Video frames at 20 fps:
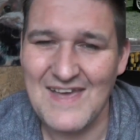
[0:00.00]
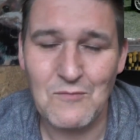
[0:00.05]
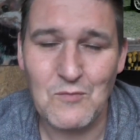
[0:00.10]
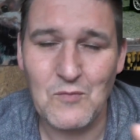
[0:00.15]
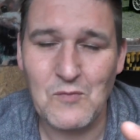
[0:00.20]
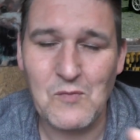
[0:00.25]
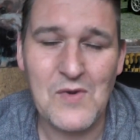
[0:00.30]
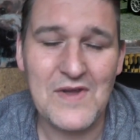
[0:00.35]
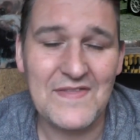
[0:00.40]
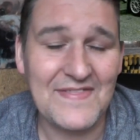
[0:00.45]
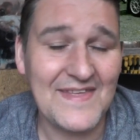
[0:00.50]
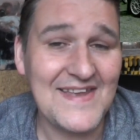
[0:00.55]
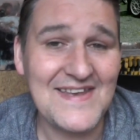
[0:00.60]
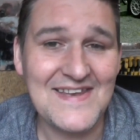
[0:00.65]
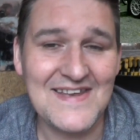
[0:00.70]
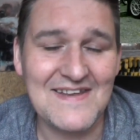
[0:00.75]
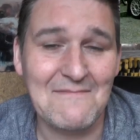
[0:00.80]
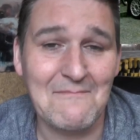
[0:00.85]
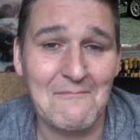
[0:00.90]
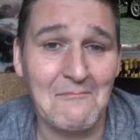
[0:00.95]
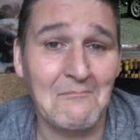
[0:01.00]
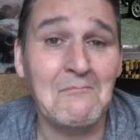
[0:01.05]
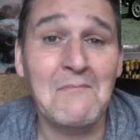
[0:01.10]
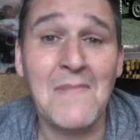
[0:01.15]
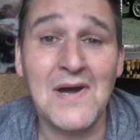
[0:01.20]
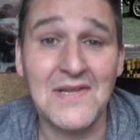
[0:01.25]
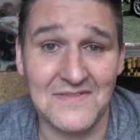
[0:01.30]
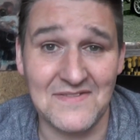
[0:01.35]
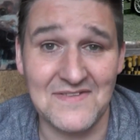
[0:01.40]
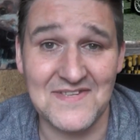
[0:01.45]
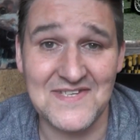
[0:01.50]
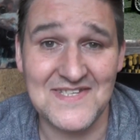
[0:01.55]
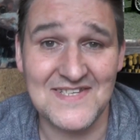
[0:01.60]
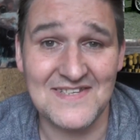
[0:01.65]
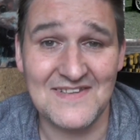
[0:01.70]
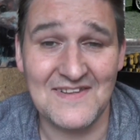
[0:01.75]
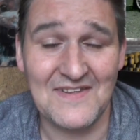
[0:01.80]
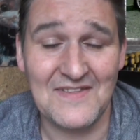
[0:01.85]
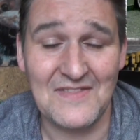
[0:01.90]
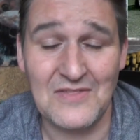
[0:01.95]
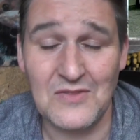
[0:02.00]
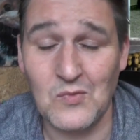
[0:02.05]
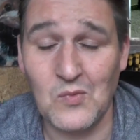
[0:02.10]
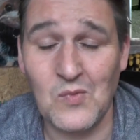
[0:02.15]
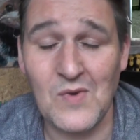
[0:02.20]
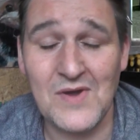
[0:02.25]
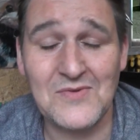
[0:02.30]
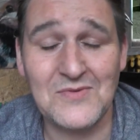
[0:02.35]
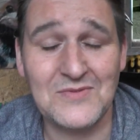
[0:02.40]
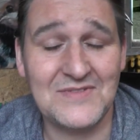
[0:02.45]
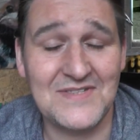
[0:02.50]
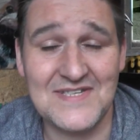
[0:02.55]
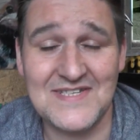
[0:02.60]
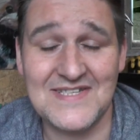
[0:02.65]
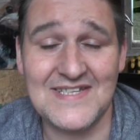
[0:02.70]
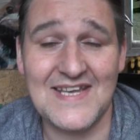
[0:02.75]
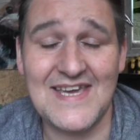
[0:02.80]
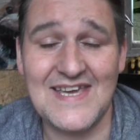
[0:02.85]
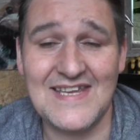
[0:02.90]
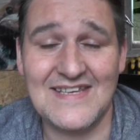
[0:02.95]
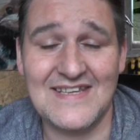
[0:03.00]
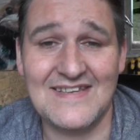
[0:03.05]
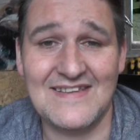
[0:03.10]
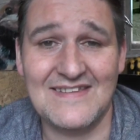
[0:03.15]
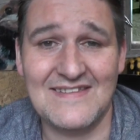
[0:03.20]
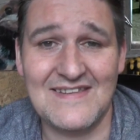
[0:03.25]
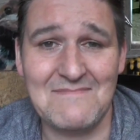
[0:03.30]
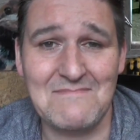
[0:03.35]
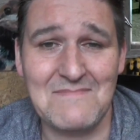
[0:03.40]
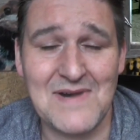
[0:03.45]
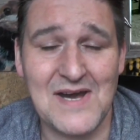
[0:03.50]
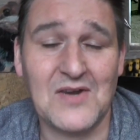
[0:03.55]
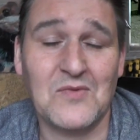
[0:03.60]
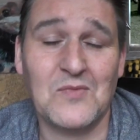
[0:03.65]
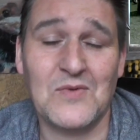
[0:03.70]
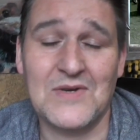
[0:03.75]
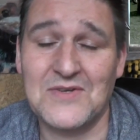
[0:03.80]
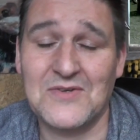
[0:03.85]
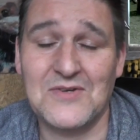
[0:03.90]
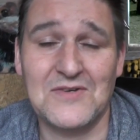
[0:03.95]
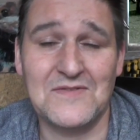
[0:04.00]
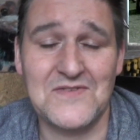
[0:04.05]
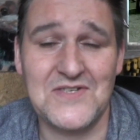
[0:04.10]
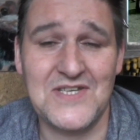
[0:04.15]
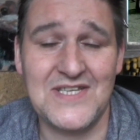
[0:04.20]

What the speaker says: Within months, the world decided that Mark 1 Golf